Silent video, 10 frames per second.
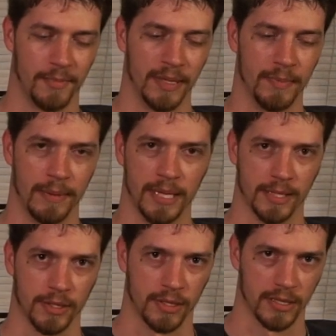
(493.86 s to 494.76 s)
But maybe
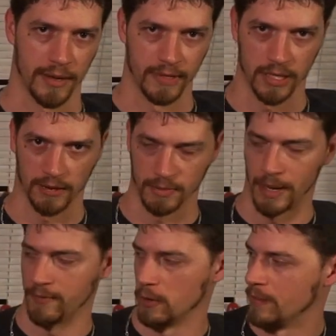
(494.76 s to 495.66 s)
that's just because I have a soft
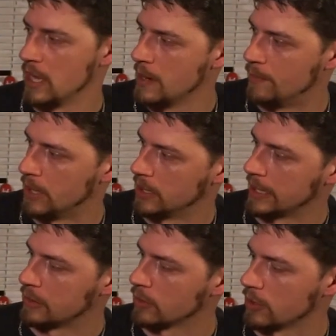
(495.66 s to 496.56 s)
spot for him. But
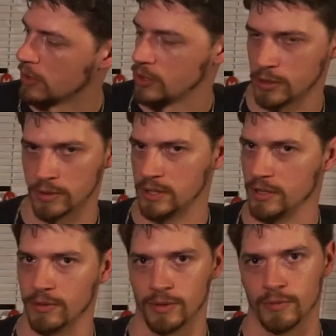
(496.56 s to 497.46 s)
like Gorgon Archer,
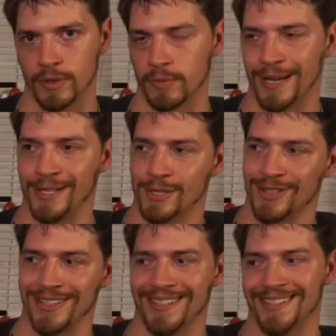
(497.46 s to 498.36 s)
0 to 1
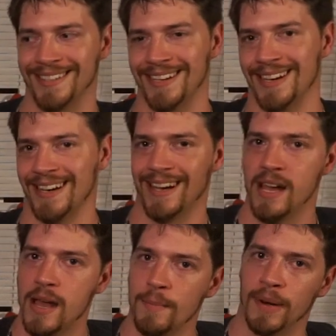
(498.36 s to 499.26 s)
range, by
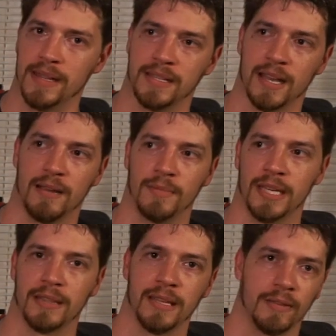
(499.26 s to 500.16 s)
the time
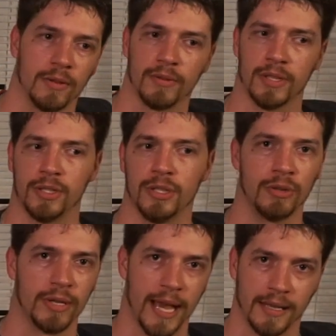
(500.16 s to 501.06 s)
like
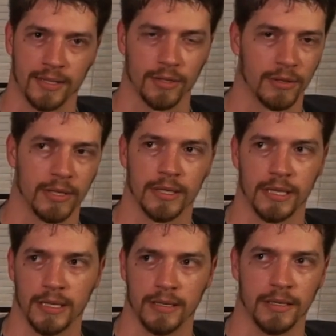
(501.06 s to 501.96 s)
you cast her
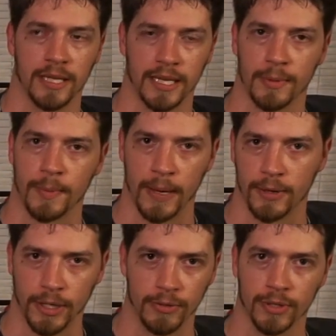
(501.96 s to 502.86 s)
and like
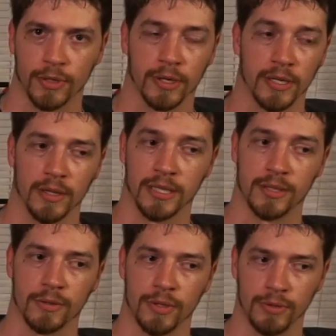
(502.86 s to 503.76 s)
prepare to use her, and unless
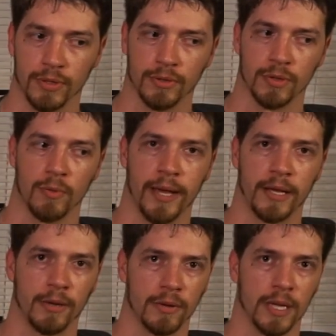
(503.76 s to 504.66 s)
they're 2 zones away
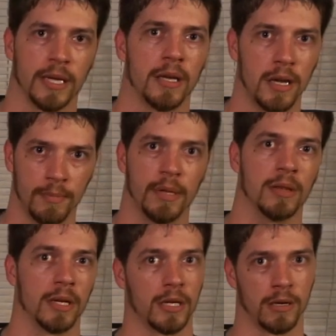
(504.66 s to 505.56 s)
and you're like
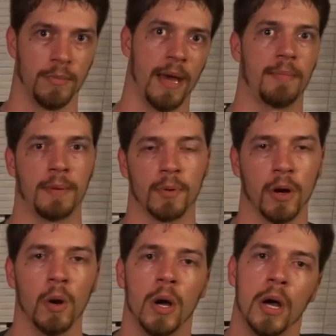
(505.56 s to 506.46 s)
been like, come at me,
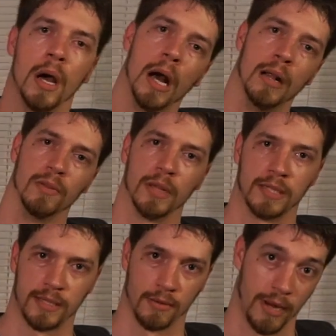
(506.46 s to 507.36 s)
bro,
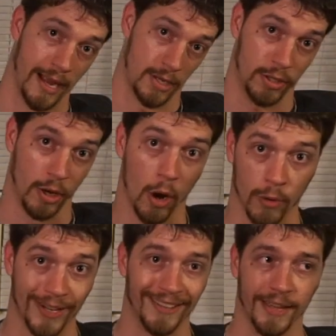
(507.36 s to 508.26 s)
unless they're actually
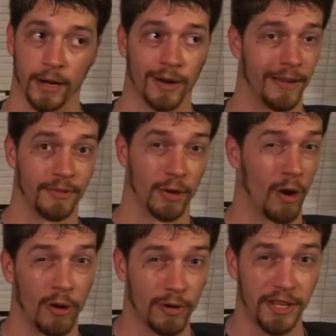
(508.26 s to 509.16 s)
already there. If they're
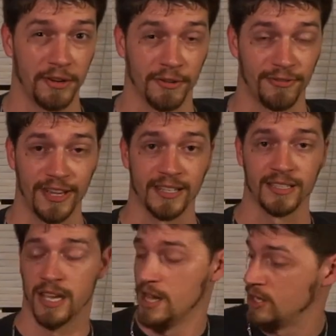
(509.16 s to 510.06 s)
already in your
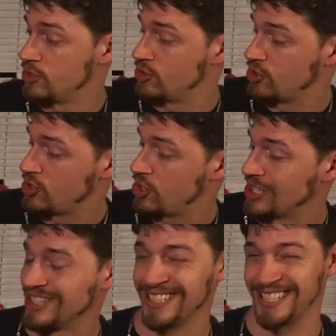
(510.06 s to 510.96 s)
face,
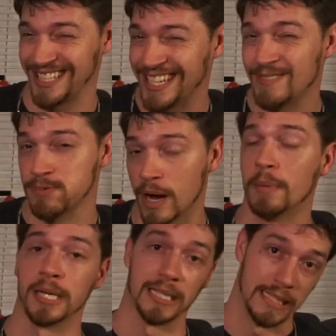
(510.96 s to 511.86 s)
she's
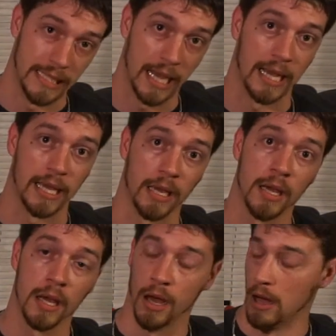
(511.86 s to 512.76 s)
probably gonna die.
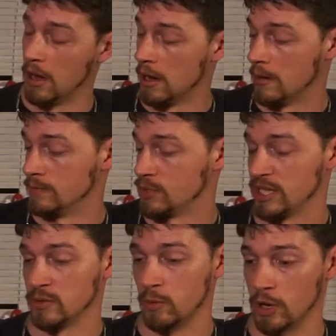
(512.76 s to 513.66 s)

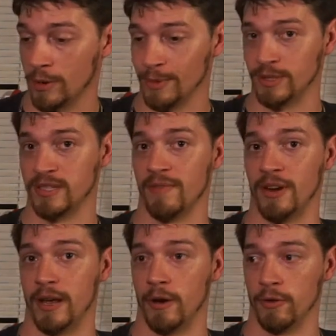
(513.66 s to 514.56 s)
She has 1 armor and
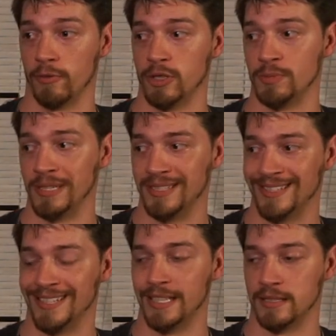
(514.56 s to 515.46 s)
7 health, which means
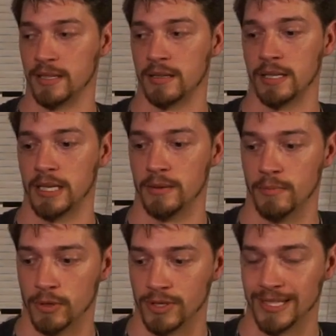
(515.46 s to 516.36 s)
statistically
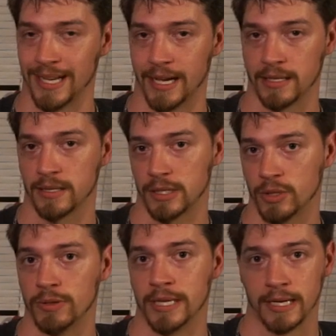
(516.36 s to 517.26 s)
in most attacks, like
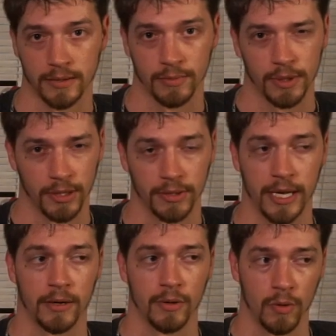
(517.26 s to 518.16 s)
2 attacks will bring her
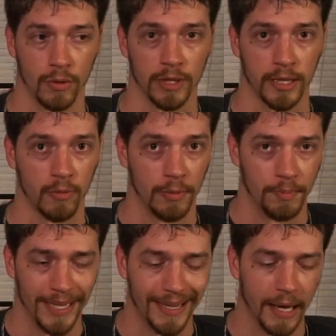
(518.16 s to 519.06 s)
down, or like 1
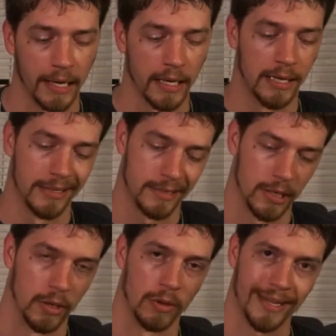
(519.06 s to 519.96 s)
big guy.
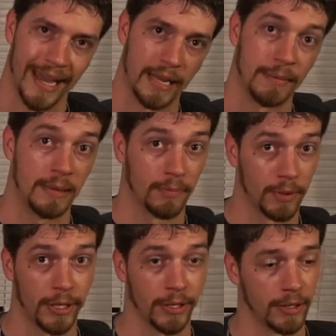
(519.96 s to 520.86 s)
So Academy,
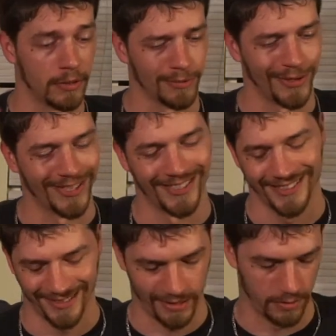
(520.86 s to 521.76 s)
pretty good. Arena,
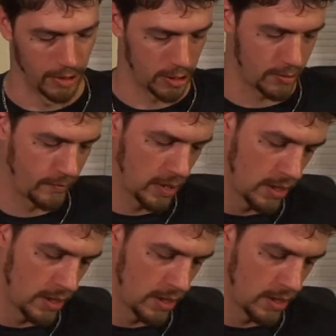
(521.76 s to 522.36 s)
not so much.